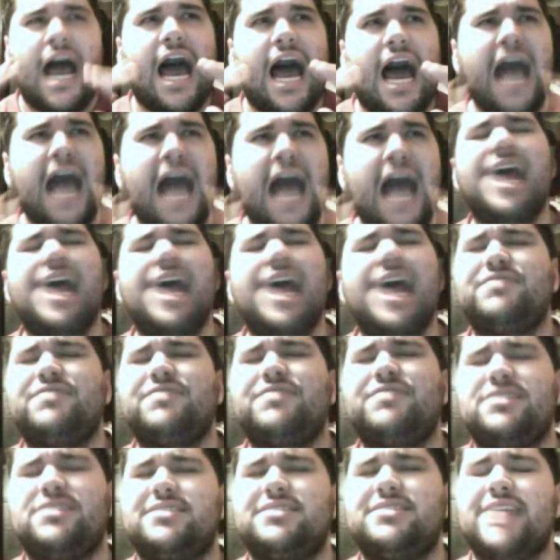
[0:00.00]
I have
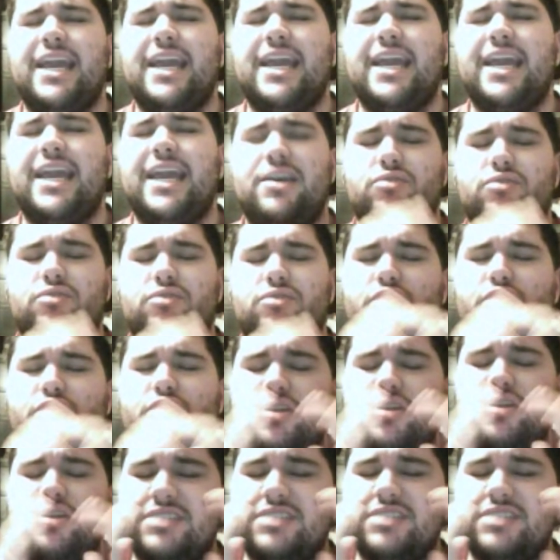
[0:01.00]
to say there's